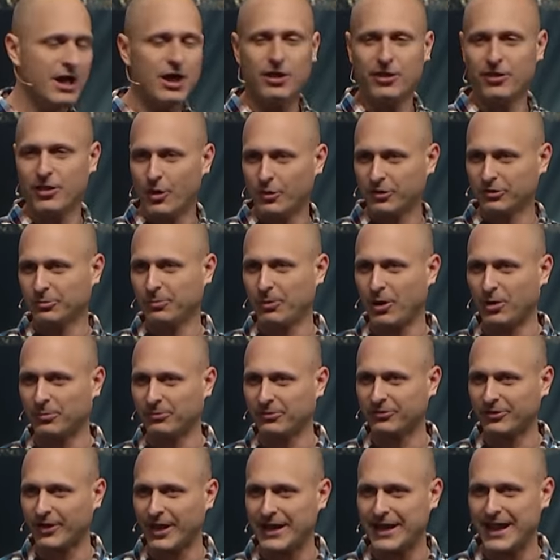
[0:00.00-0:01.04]
though it's Palm
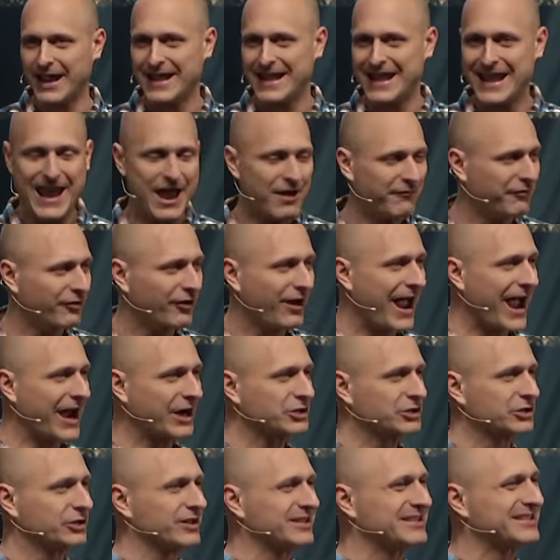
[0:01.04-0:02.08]
Sunday, never
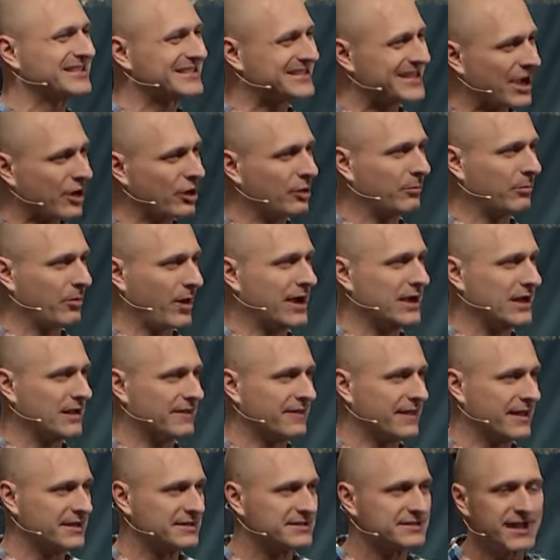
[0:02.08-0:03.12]
actually celebrated
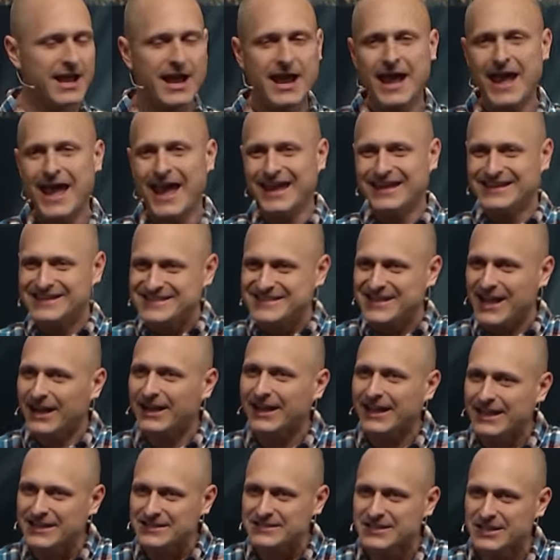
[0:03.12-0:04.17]
this and dug
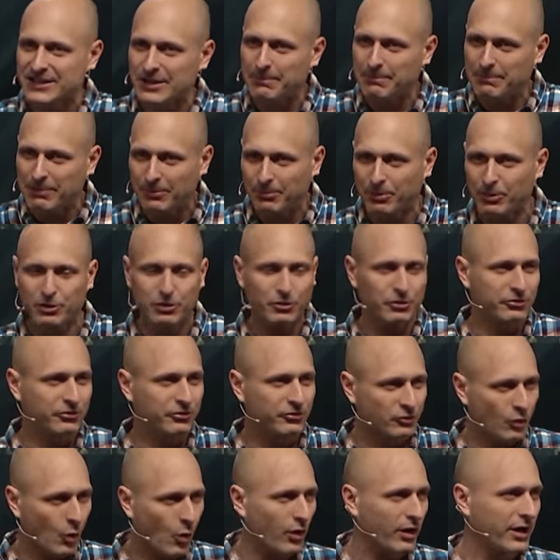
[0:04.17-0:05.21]
into the biblical
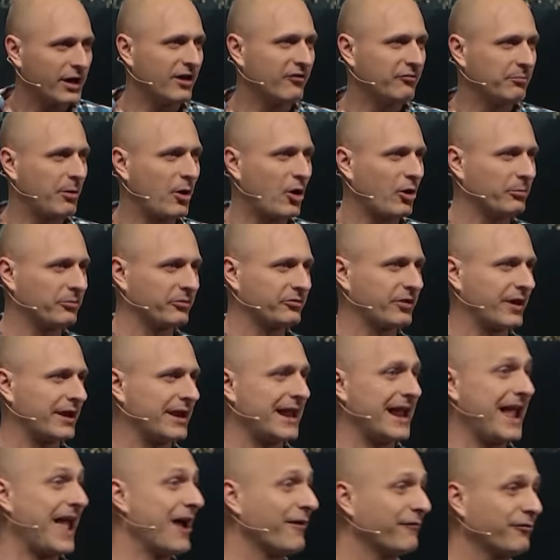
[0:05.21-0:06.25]
story of Palm
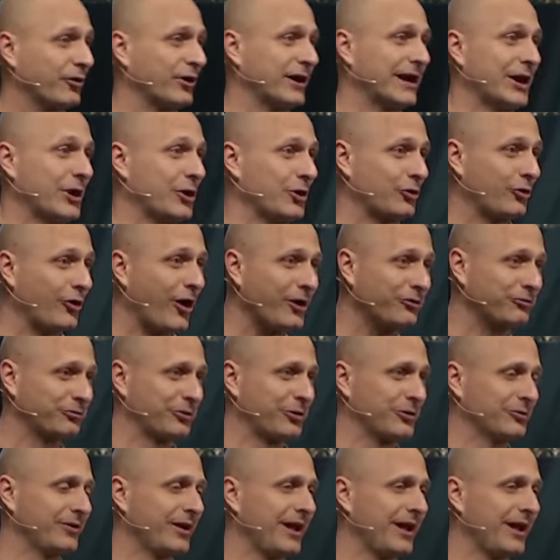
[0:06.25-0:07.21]
Sunday ever here at Crossroads.